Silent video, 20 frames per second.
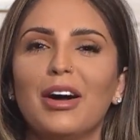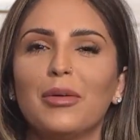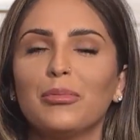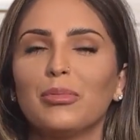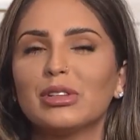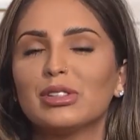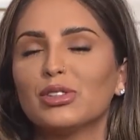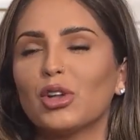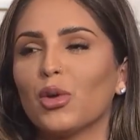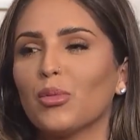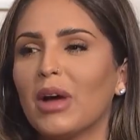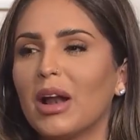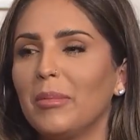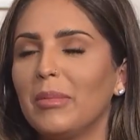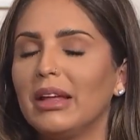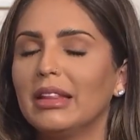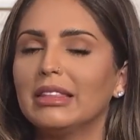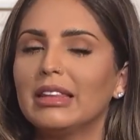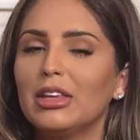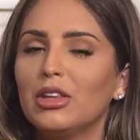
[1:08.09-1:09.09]
pues
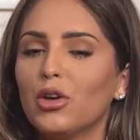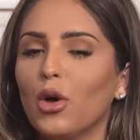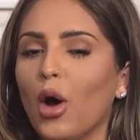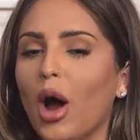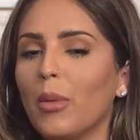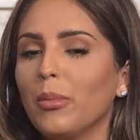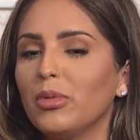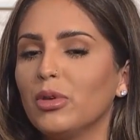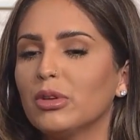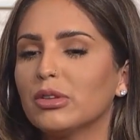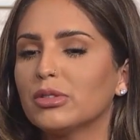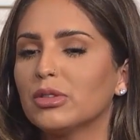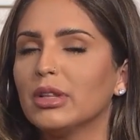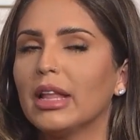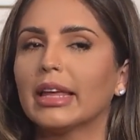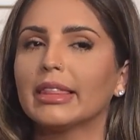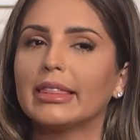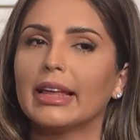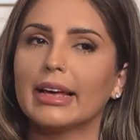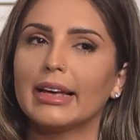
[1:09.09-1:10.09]
normalmente I'm used to
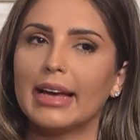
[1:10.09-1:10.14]
the